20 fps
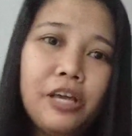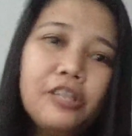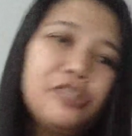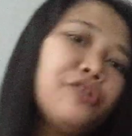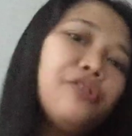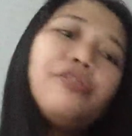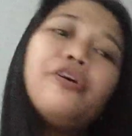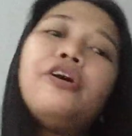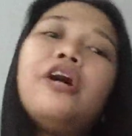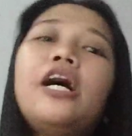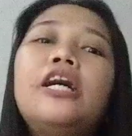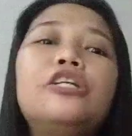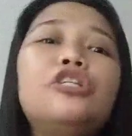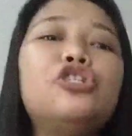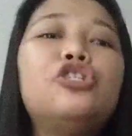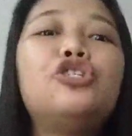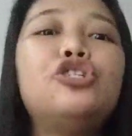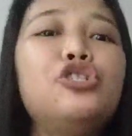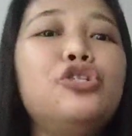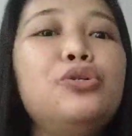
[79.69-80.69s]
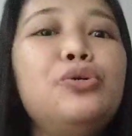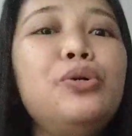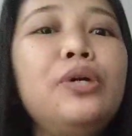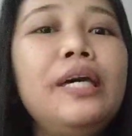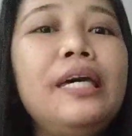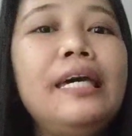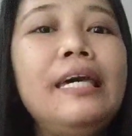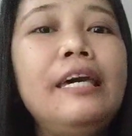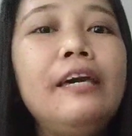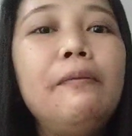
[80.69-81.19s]
So there are two
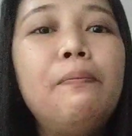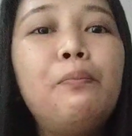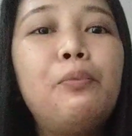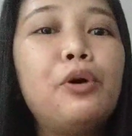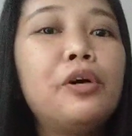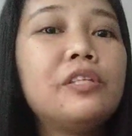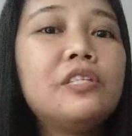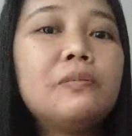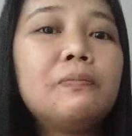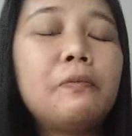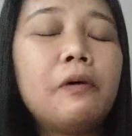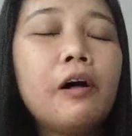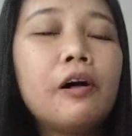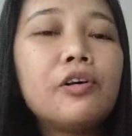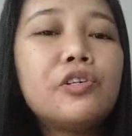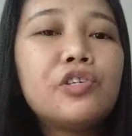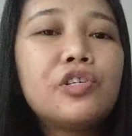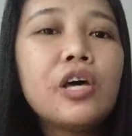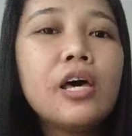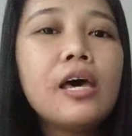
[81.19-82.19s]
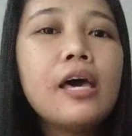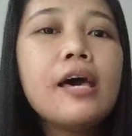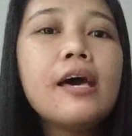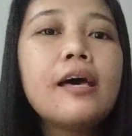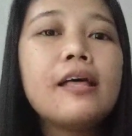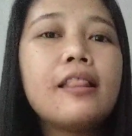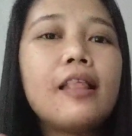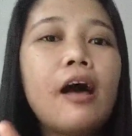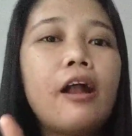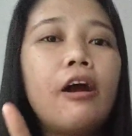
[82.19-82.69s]
key principles
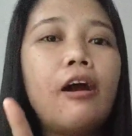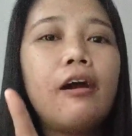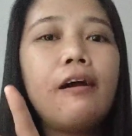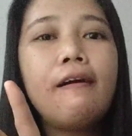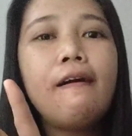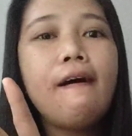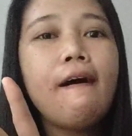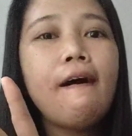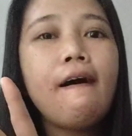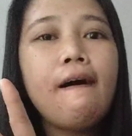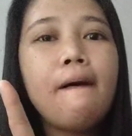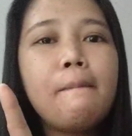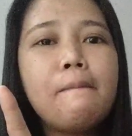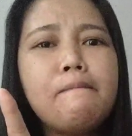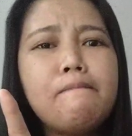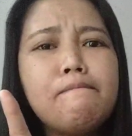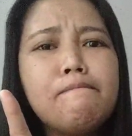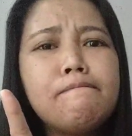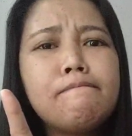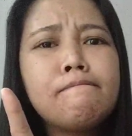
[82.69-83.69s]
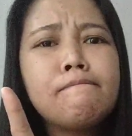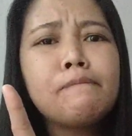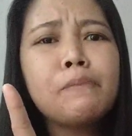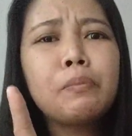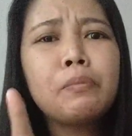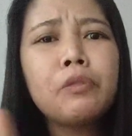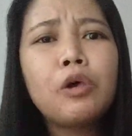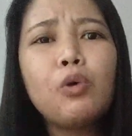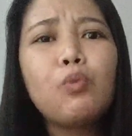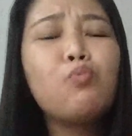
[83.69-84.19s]
that are
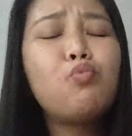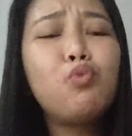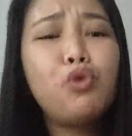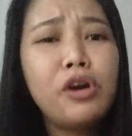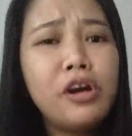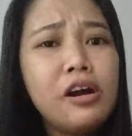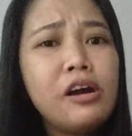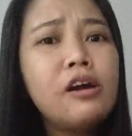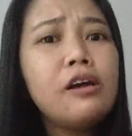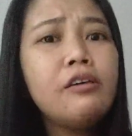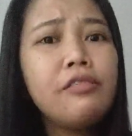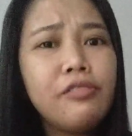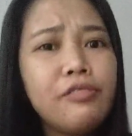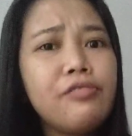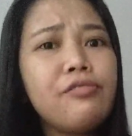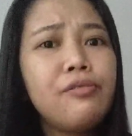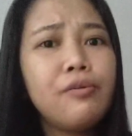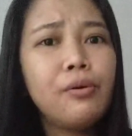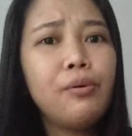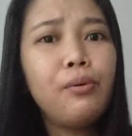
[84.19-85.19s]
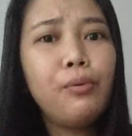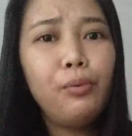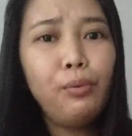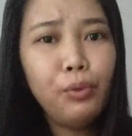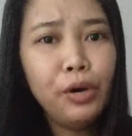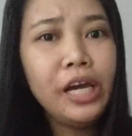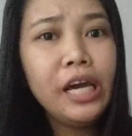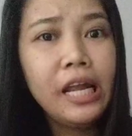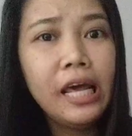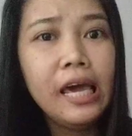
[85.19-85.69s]
worth
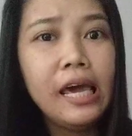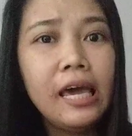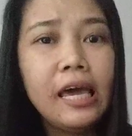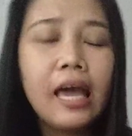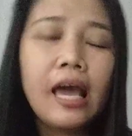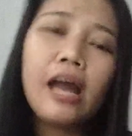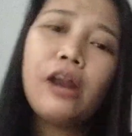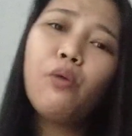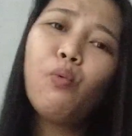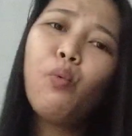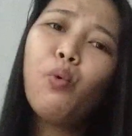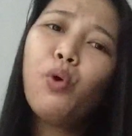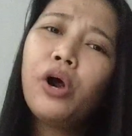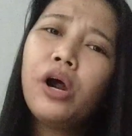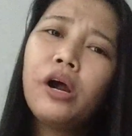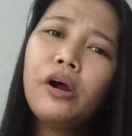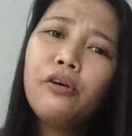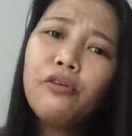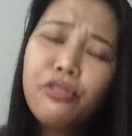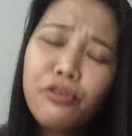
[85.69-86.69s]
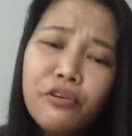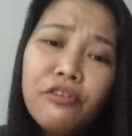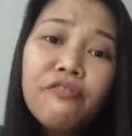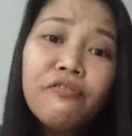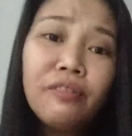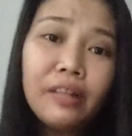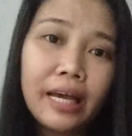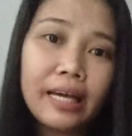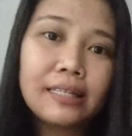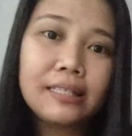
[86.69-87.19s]
reading and worth
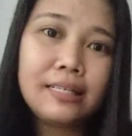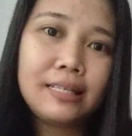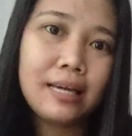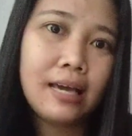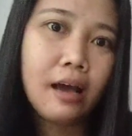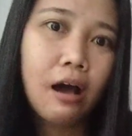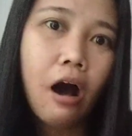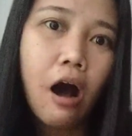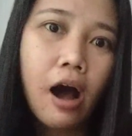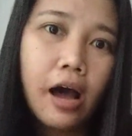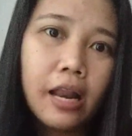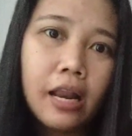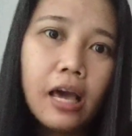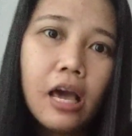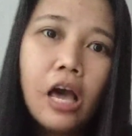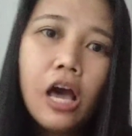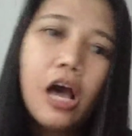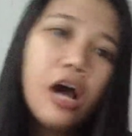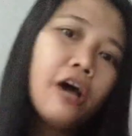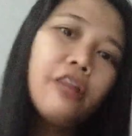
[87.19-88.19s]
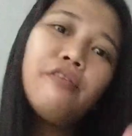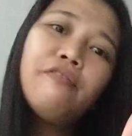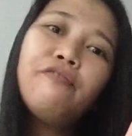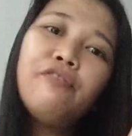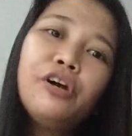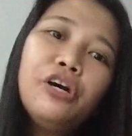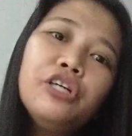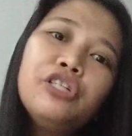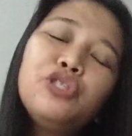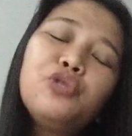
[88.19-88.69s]
reflecting on. The
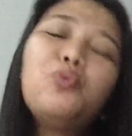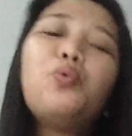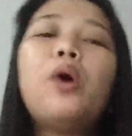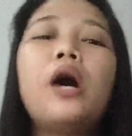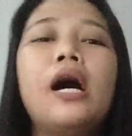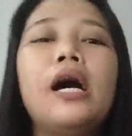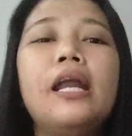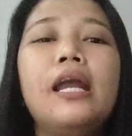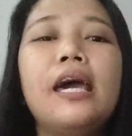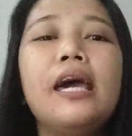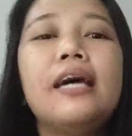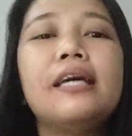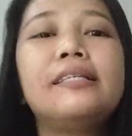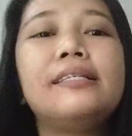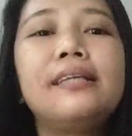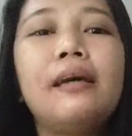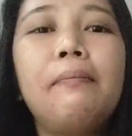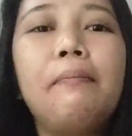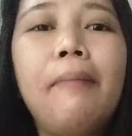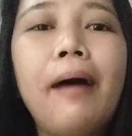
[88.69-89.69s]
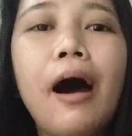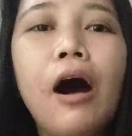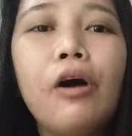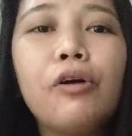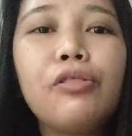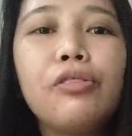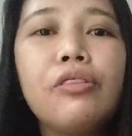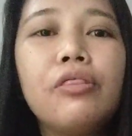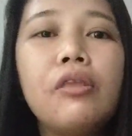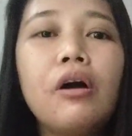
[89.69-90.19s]
first one is about
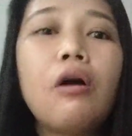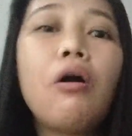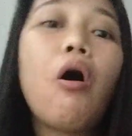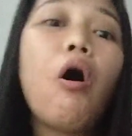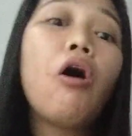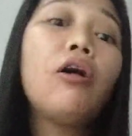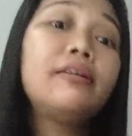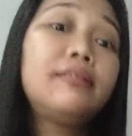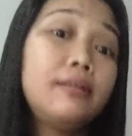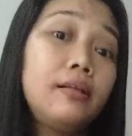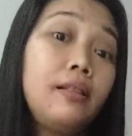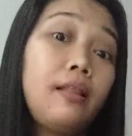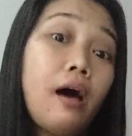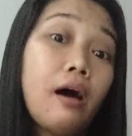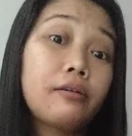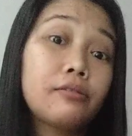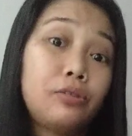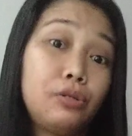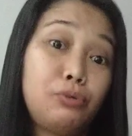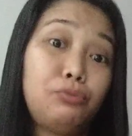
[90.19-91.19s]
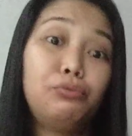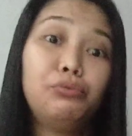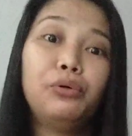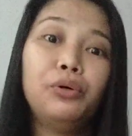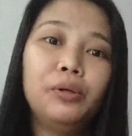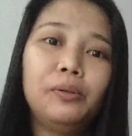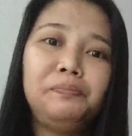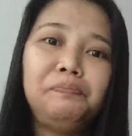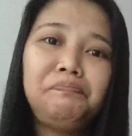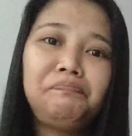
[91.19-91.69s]
the Goldilocks rule.